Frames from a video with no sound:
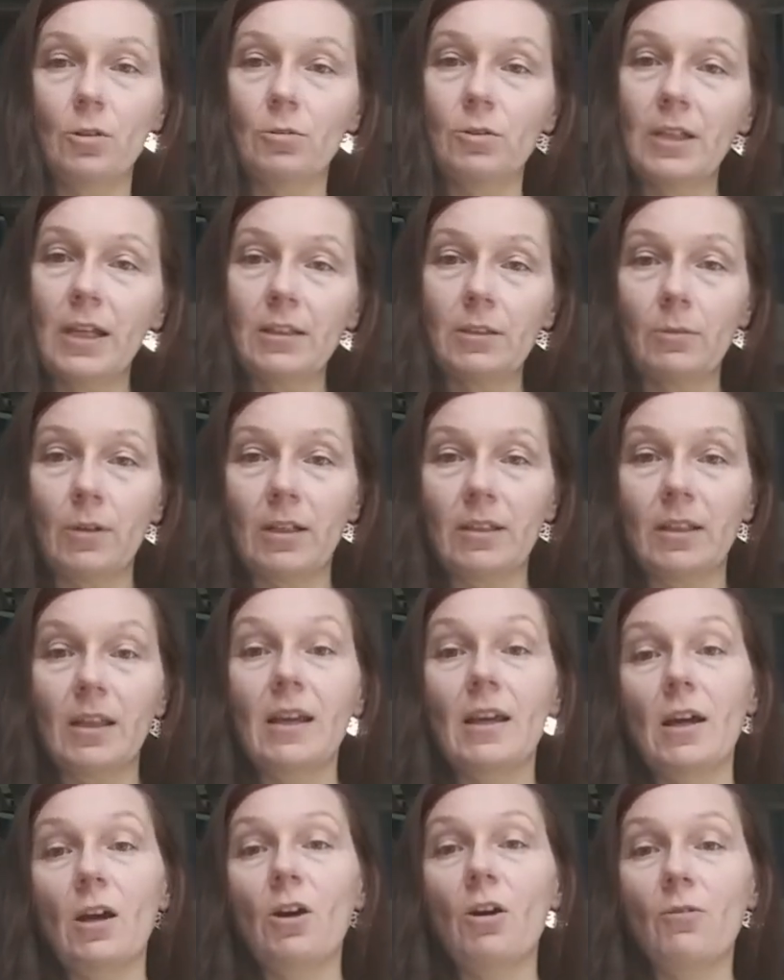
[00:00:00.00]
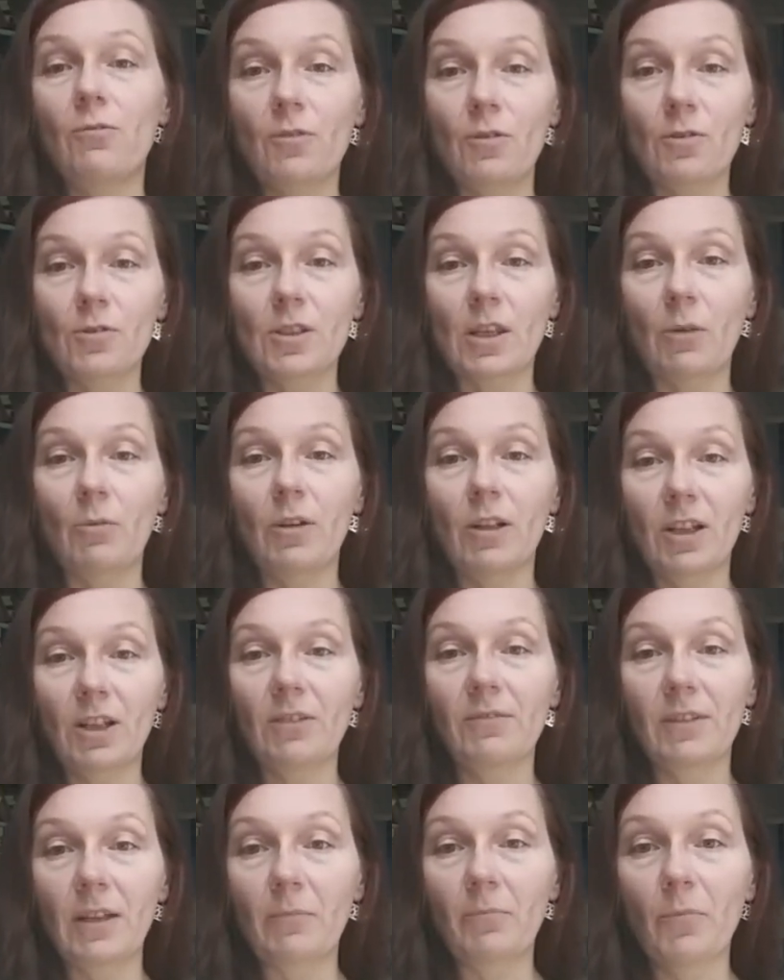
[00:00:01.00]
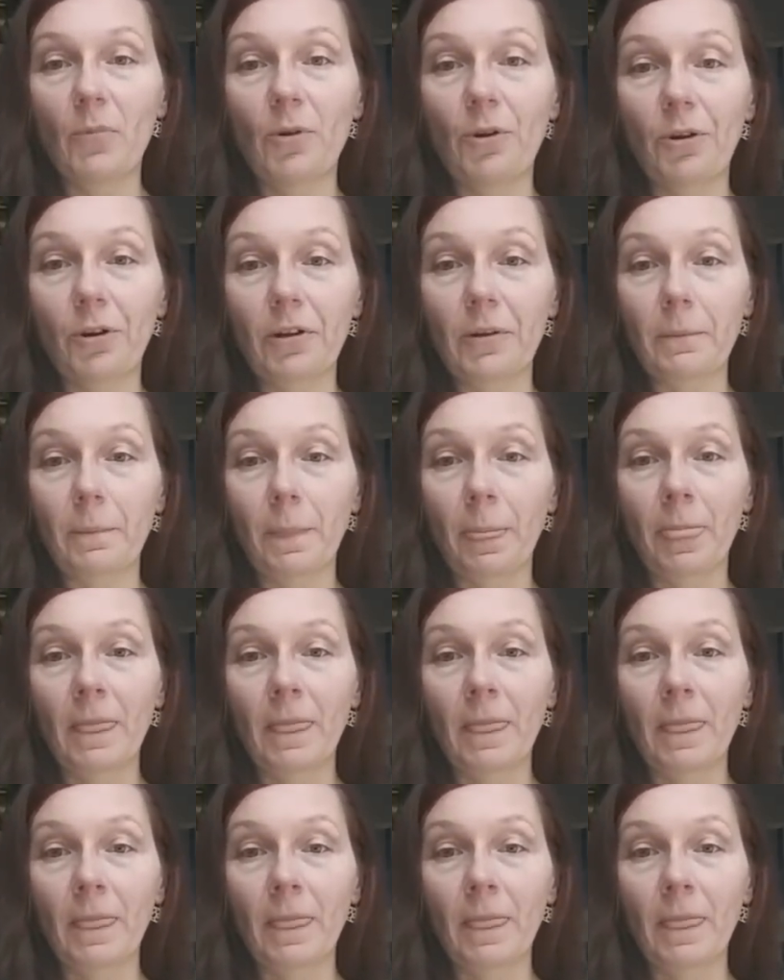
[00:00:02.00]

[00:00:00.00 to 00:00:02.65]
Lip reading: or that one, of course I will give them more.